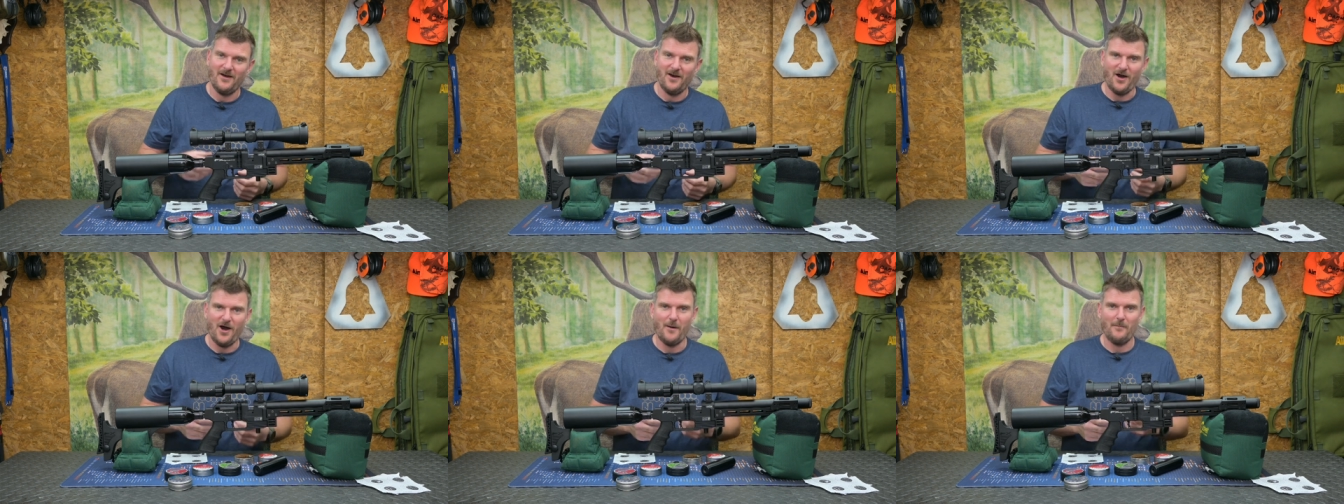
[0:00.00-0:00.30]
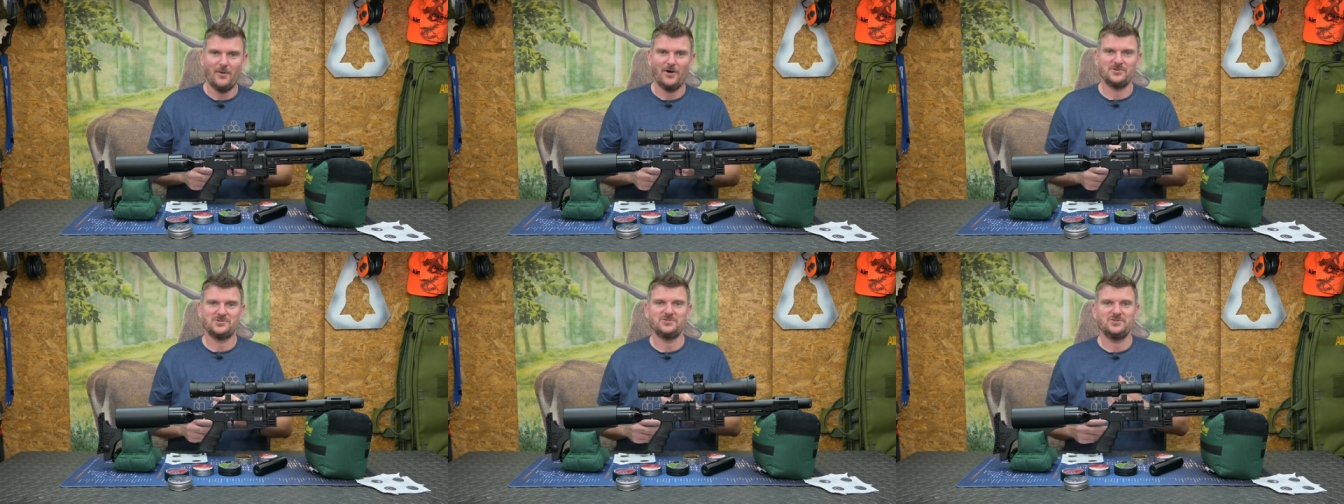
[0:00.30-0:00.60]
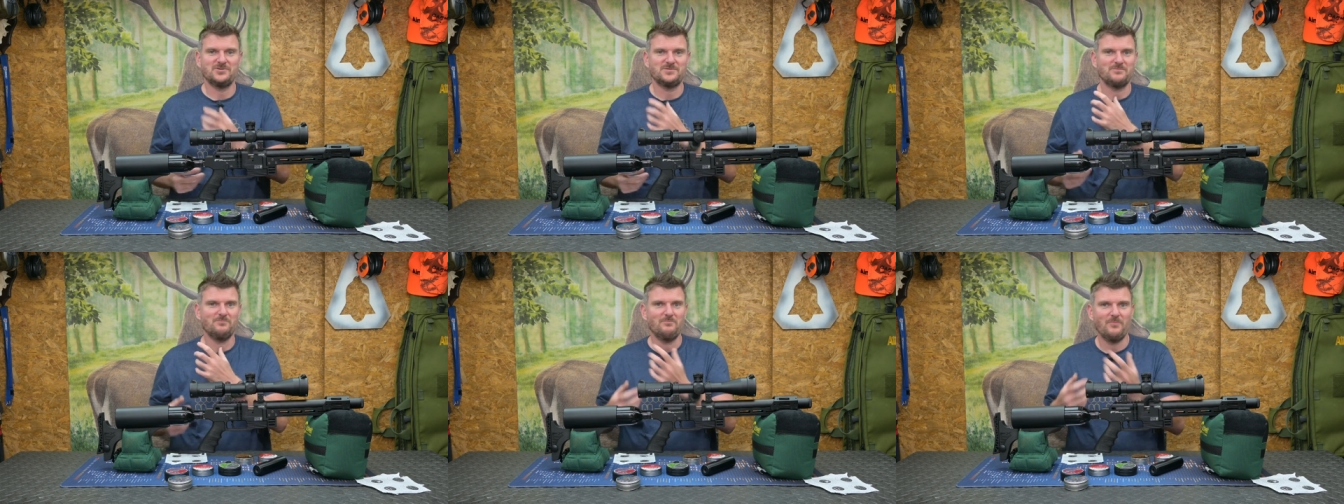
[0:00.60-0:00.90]

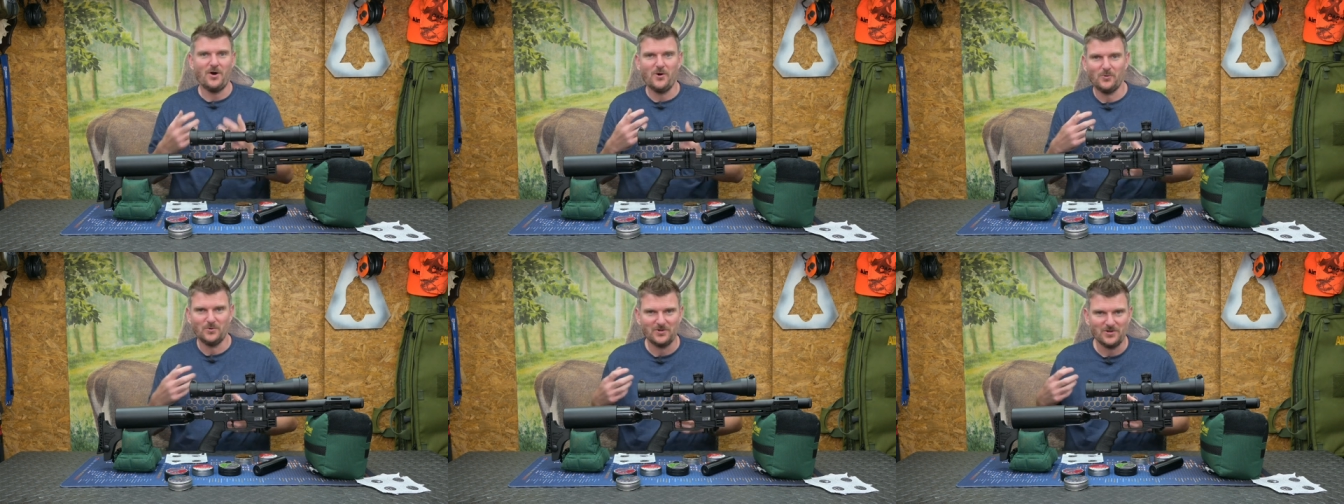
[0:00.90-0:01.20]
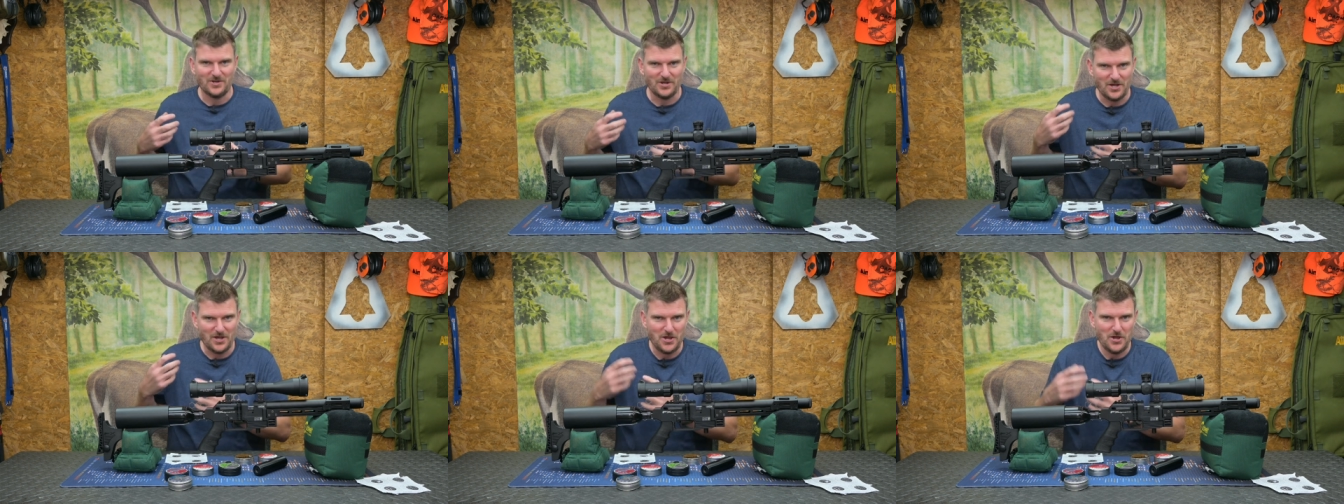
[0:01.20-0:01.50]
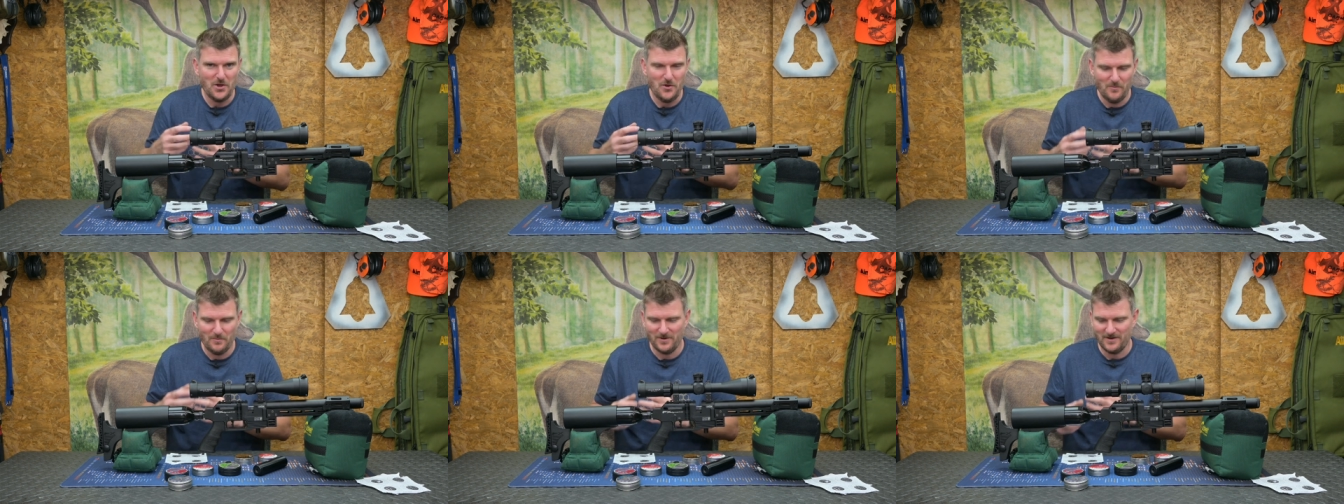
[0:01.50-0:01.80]
homogenous moulded
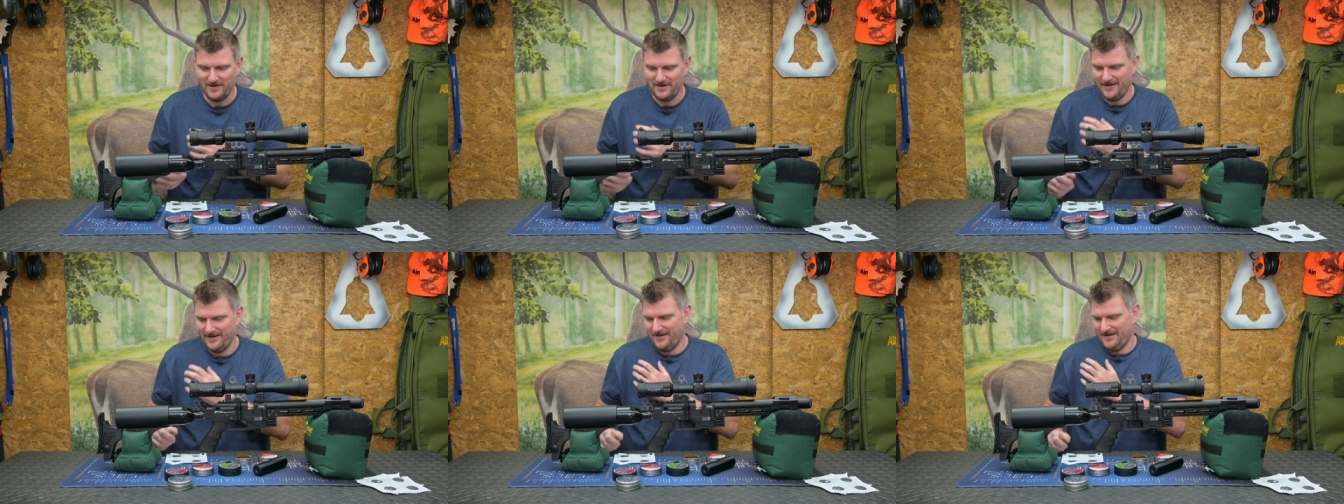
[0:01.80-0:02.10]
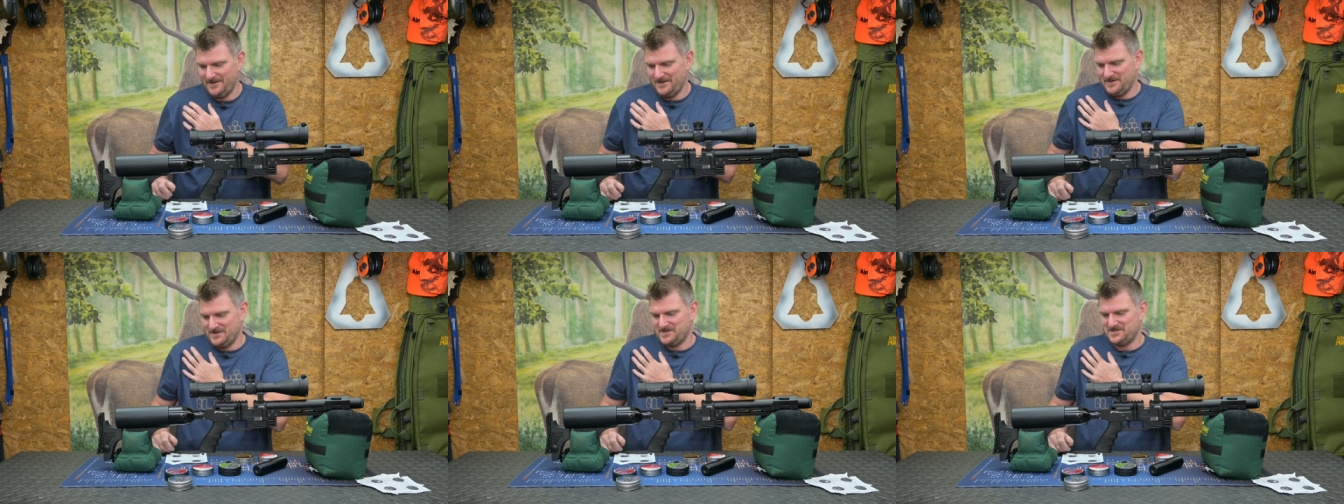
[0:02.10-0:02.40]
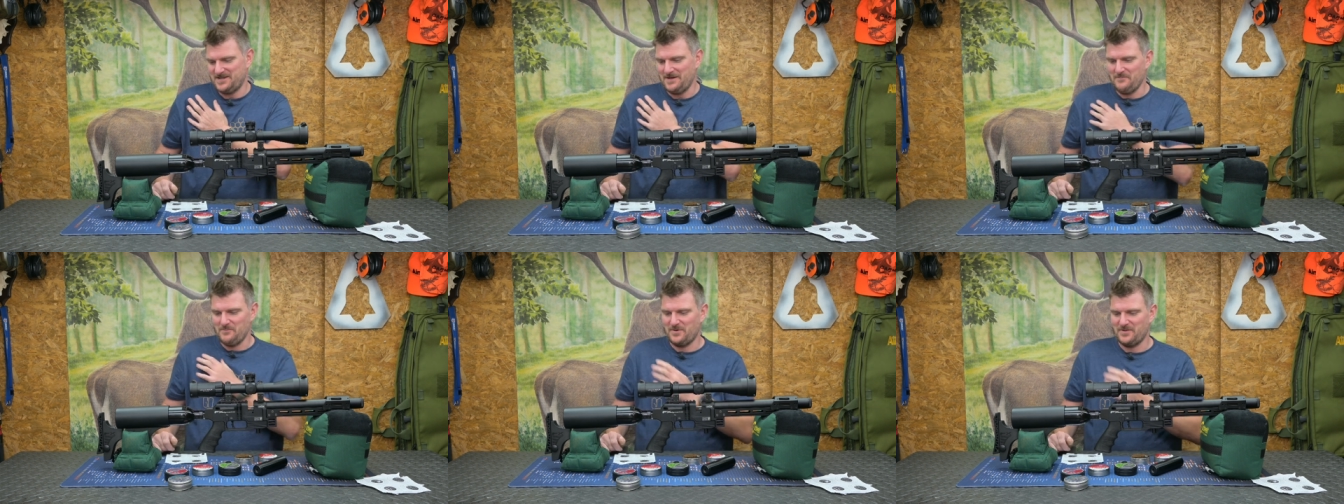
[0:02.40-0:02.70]
human
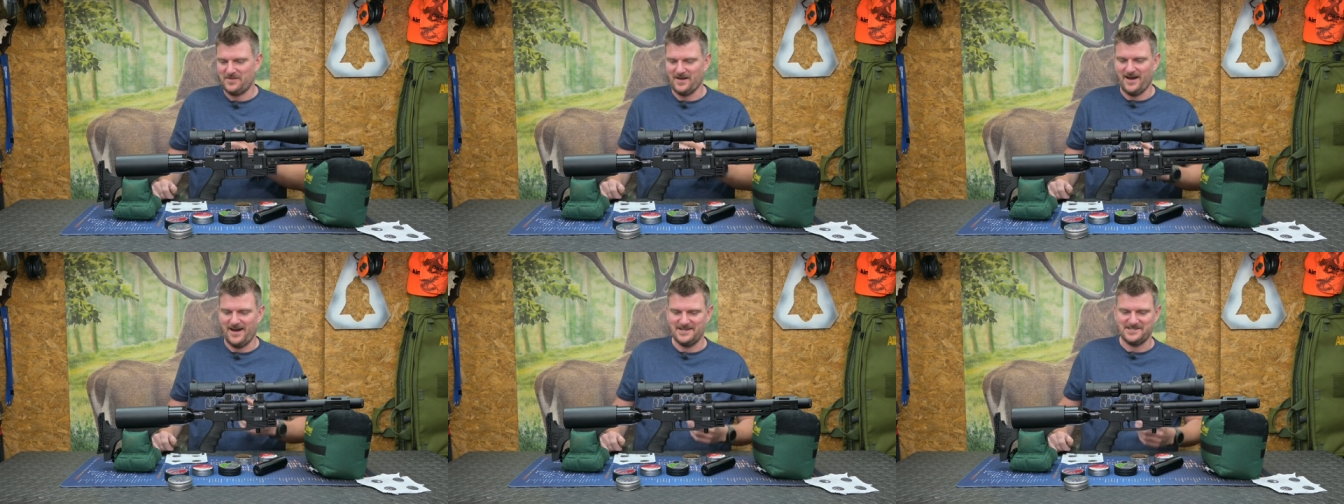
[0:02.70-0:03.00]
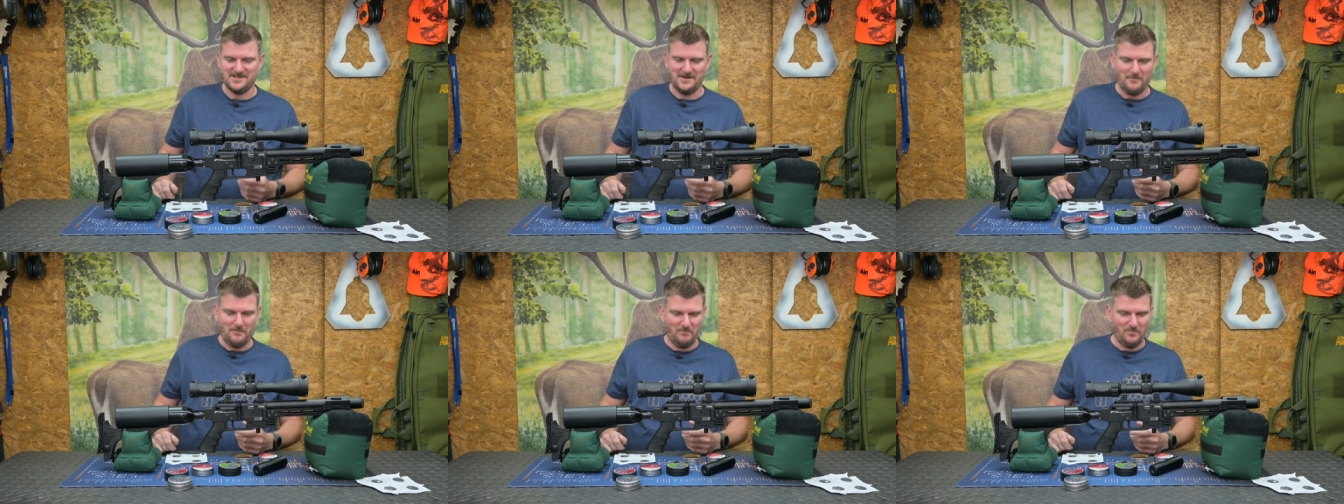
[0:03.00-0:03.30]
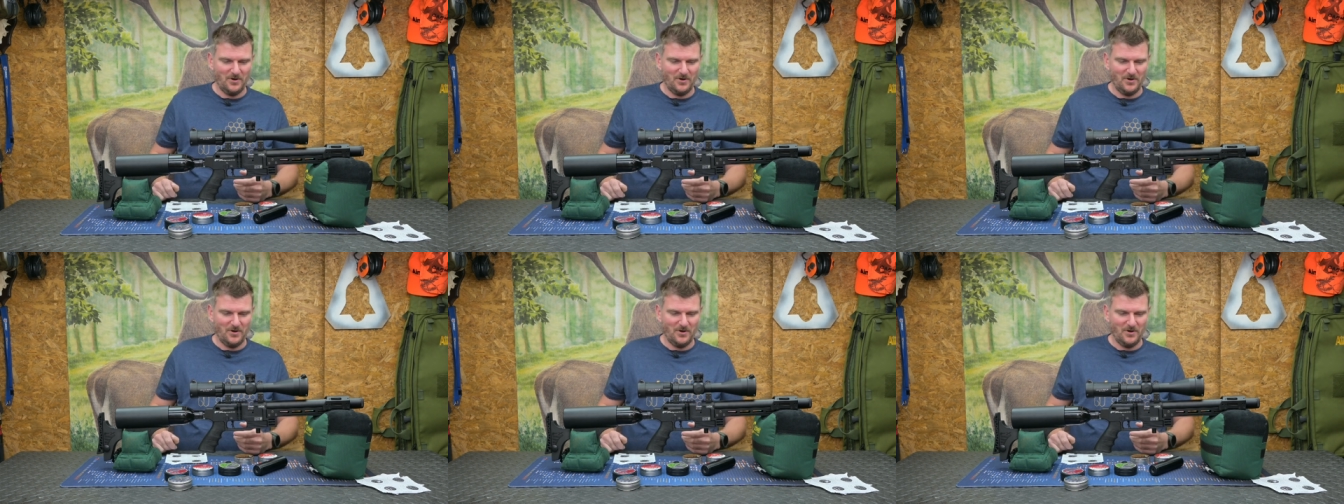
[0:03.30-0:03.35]
sympathizer.